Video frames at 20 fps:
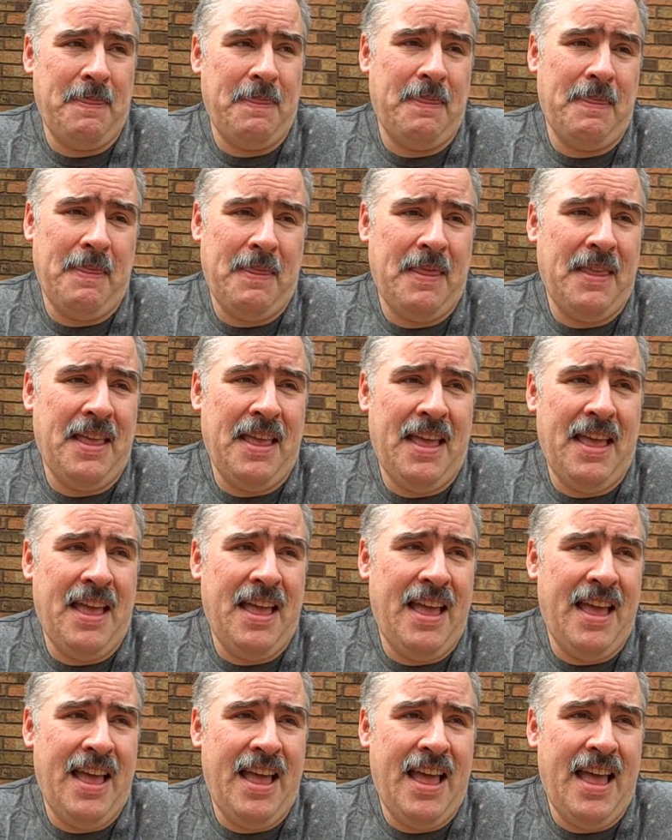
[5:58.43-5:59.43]

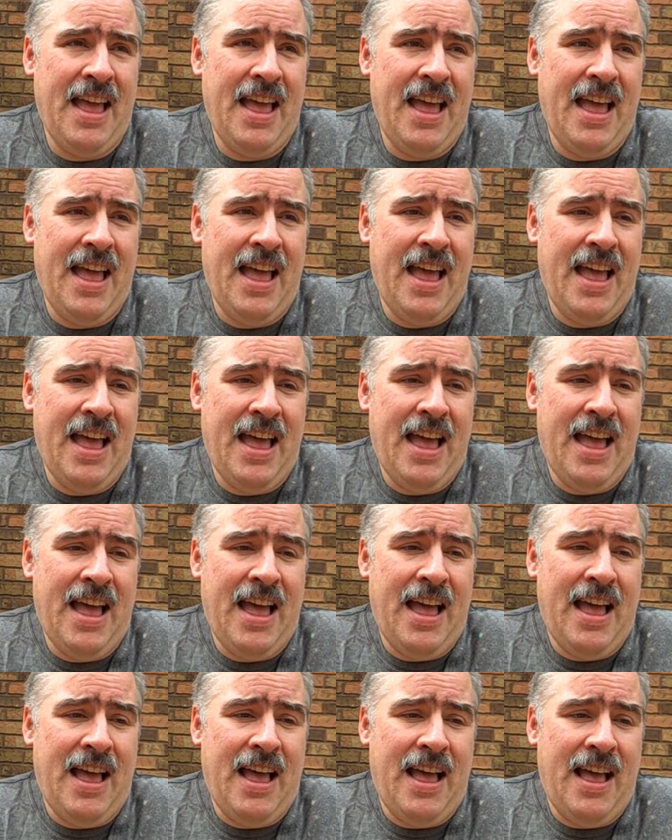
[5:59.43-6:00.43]

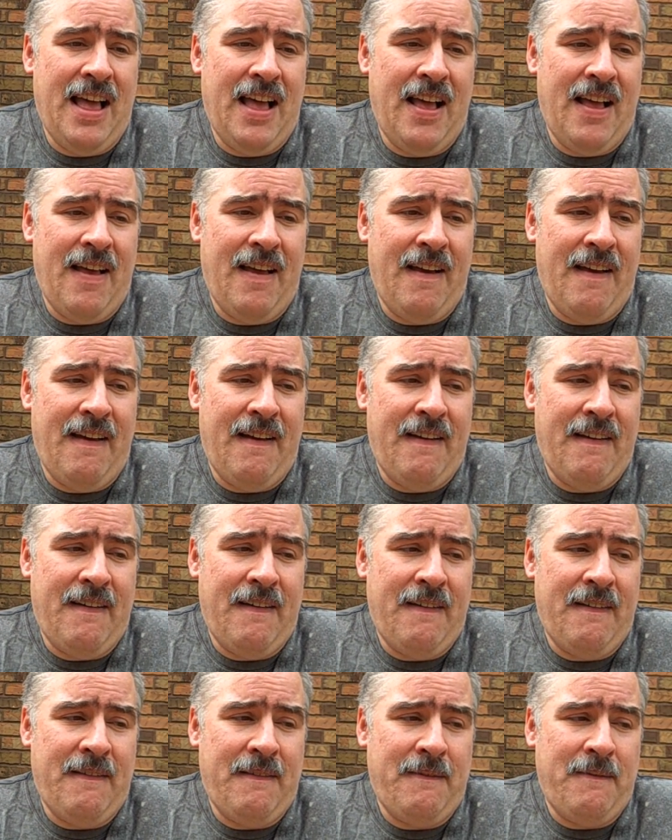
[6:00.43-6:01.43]

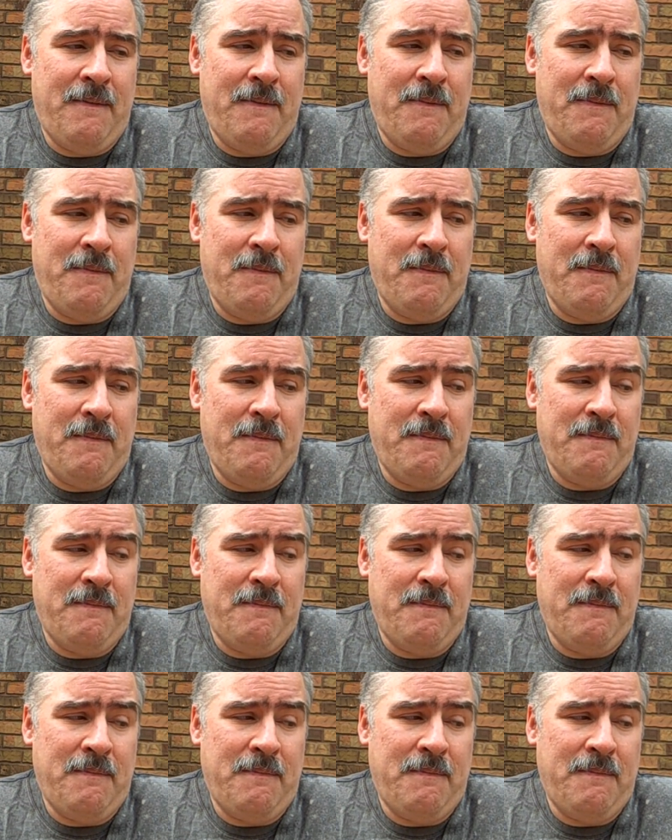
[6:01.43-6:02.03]
Nobody speaks.